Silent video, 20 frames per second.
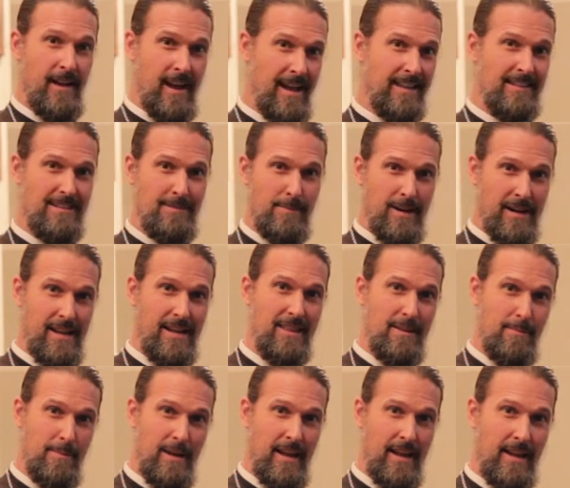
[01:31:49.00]
I had some money
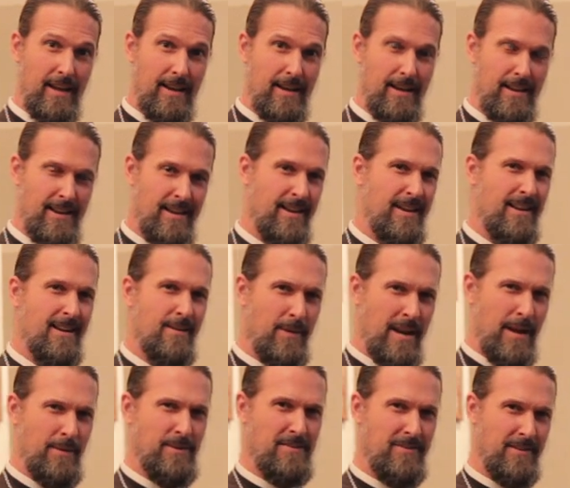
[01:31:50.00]
in the bank.
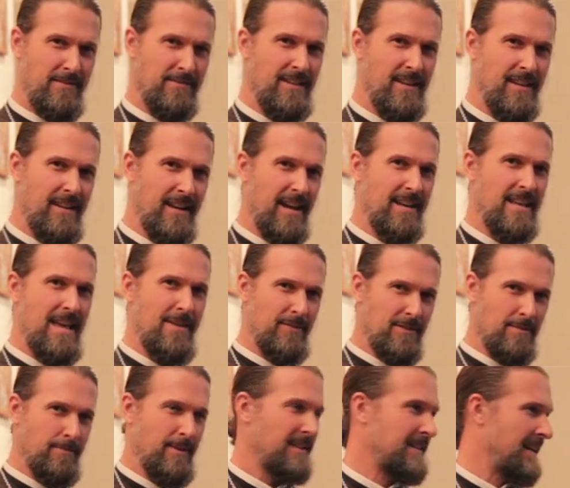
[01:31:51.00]
When I was 15, I gave
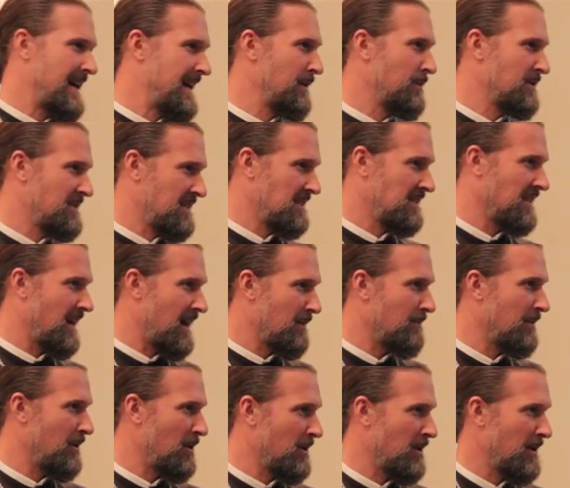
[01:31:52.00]
it to my dad, who was a
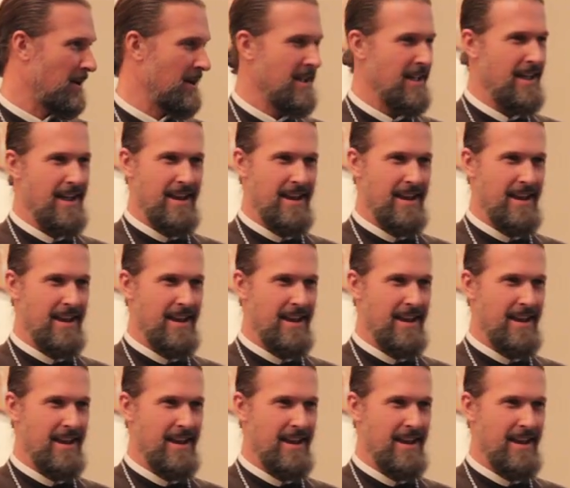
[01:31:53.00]
stockbroker,